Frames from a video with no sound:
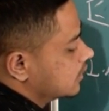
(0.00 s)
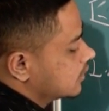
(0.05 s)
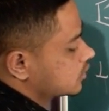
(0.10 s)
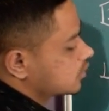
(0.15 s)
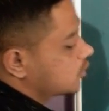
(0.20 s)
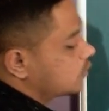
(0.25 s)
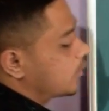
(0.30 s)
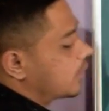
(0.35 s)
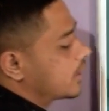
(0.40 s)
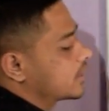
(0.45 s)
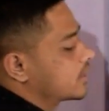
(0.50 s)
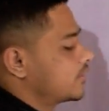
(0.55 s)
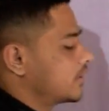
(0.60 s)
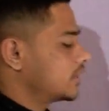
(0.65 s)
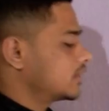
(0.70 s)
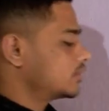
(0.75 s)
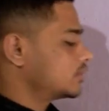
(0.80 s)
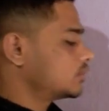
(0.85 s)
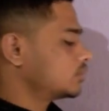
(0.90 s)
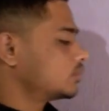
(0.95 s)
So what you
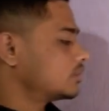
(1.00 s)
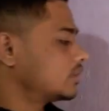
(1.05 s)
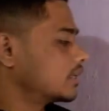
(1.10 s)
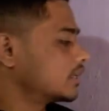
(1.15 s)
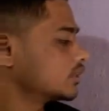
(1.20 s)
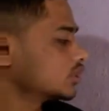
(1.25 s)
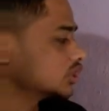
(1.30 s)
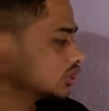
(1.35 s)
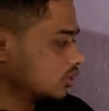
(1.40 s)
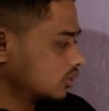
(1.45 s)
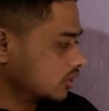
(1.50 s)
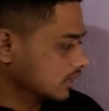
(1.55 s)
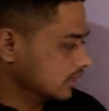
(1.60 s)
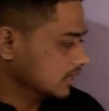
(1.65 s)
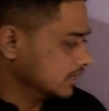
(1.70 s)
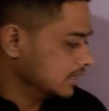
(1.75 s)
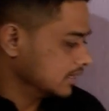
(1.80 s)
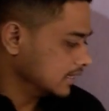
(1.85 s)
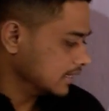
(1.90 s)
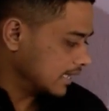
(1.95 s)
have
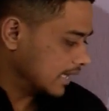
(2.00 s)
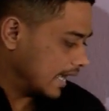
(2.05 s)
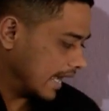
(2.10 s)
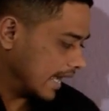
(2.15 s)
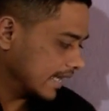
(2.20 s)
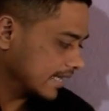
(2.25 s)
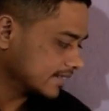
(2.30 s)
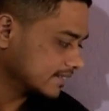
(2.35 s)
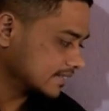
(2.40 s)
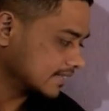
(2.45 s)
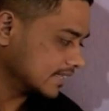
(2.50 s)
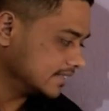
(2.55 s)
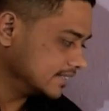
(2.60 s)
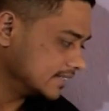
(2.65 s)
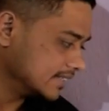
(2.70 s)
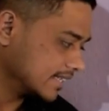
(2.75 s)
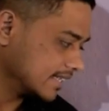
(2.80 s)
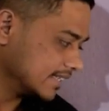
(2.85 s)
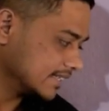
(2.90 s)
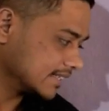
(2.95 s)
understood, as
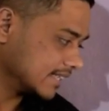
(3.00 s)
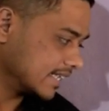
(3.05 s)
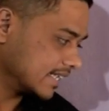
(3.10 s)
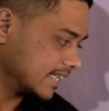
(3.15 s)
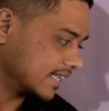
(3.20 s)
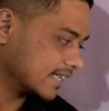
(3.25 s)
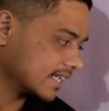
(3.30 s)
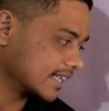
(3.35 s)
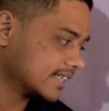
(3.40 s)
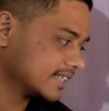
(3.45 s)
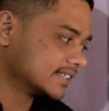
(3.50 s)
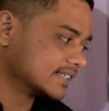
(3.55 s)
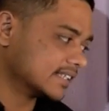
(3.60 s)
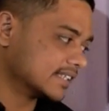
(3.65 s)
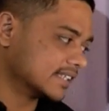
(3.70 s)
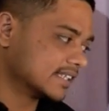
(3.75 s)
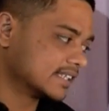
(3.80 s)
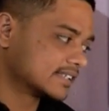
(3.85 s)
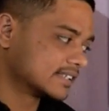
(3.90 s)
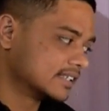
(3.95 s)
conjugation
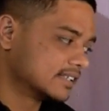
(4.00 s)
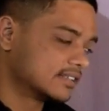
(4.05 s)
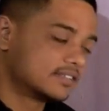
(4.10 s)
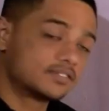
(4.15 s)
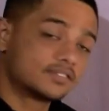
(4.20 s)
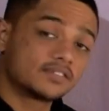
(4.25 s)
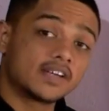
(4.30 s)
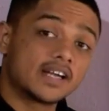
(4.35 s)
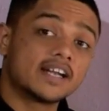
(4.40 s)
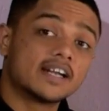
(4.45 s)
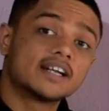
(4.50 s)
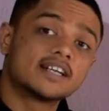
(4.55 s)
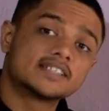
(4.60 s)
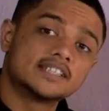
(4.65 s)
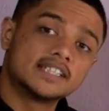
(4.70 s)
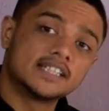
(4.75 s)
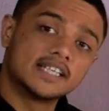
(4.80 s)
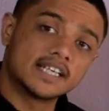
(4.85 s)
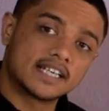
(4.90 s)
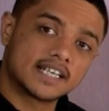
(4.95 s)
increases,
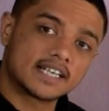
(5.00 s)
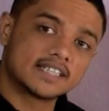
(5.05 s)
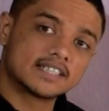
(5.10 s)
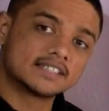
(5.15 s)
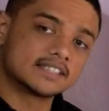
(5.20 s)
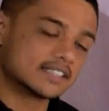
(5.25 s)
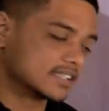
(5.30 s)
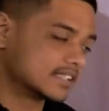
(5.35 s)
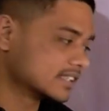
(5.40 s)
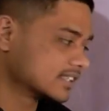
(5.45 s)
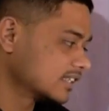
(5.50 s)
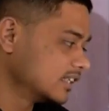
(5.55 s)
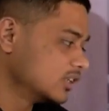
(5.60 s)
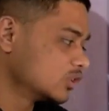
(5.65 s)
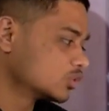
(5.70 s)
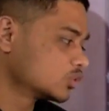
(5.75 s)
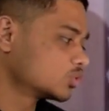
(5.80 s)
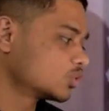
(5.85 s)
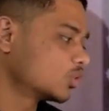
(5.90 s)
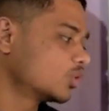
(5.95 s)
energy decreases,
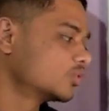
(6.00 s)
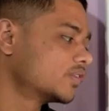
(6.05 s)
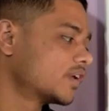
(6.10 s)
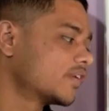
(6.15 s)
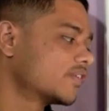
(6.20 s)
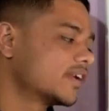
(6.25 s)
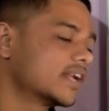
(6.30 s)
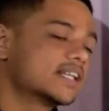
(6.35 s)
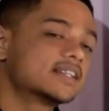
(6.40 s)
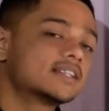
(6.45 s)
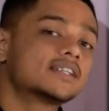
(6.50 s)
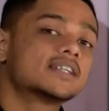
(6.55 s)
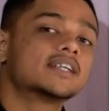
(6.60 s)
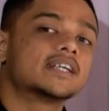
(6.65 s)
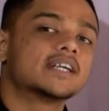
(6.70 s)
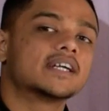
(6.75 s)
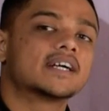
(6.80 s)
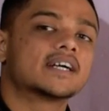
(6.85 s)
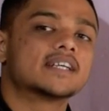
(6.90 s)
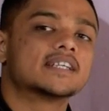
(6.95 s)
so wavelength
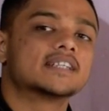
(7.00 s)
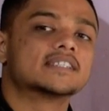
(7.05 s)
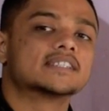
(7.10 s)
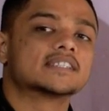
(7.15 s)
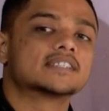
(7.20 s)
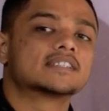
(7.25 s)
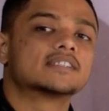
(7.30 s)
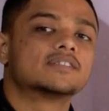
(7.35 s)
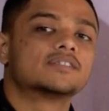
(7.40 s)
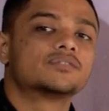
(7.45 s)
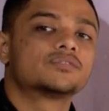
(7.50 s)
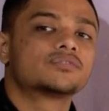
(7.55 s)
increases.